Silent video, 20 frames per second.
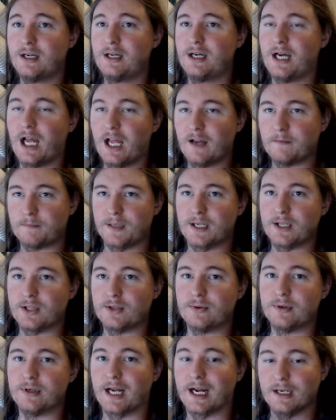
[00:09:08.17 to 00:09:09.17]
I have played
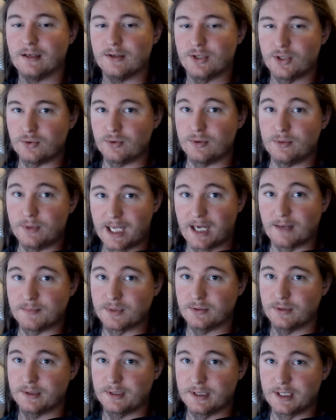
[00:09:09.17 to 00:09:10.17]
through it. I do
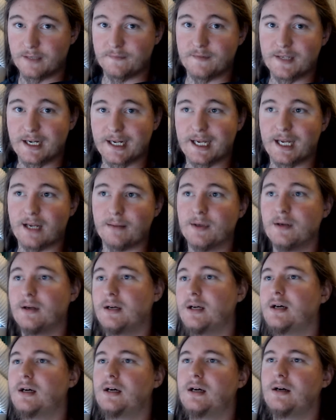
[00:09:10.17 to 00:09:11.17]
absolutely love that game,
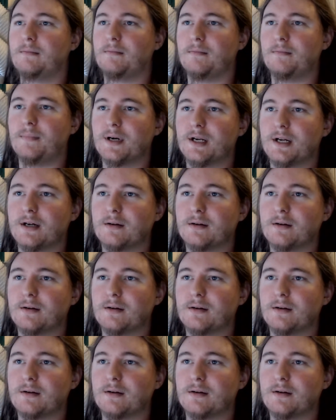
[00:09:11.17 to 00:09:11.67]
but